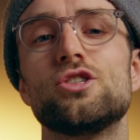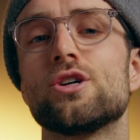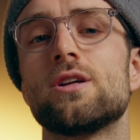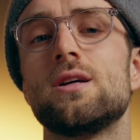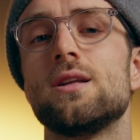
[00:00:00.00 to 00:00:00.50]

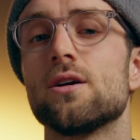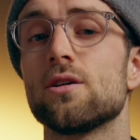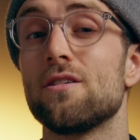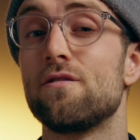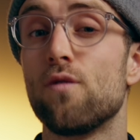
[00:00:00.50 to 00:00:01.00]
journey
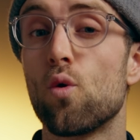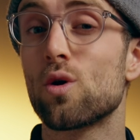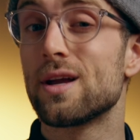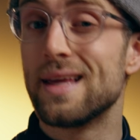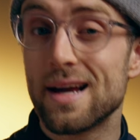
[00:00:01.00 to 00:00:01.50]
nearly 4
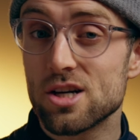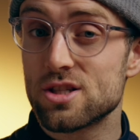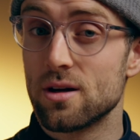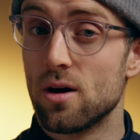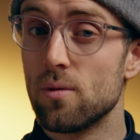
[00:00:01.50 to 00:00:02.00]
years
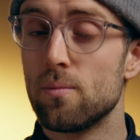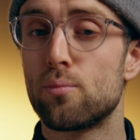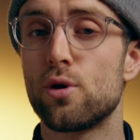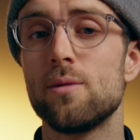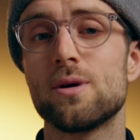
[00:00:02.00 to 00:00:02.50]
ago,
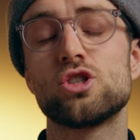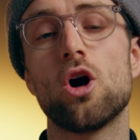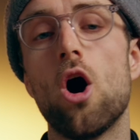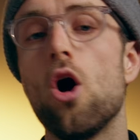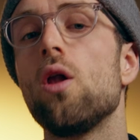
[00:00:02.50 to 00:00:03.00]
pretty much
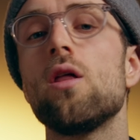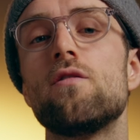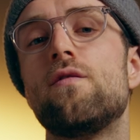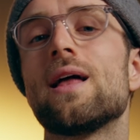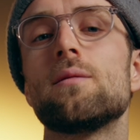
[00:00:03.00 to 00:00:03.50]
all
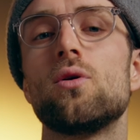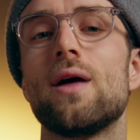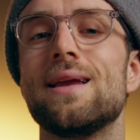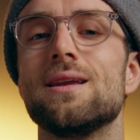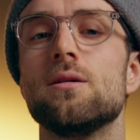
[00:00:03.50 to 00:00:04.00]
available
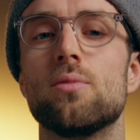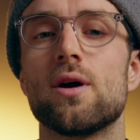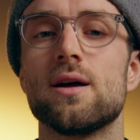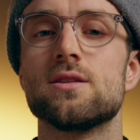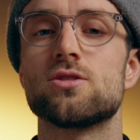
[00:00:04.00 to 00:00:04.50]
ND
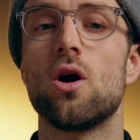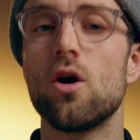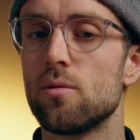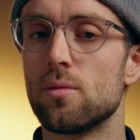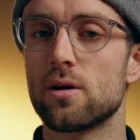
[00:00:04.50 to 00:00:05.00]
brands
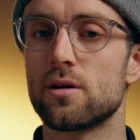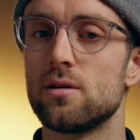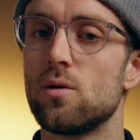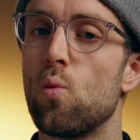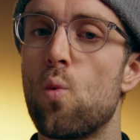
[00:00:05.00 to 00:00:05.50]
on the
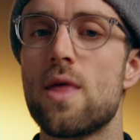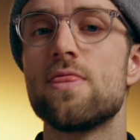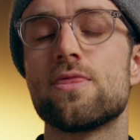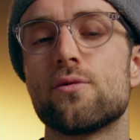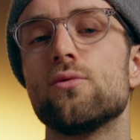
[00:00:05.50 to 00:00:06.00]
market
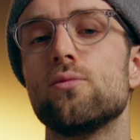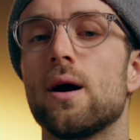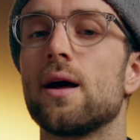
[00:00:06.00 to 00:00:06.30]
went through my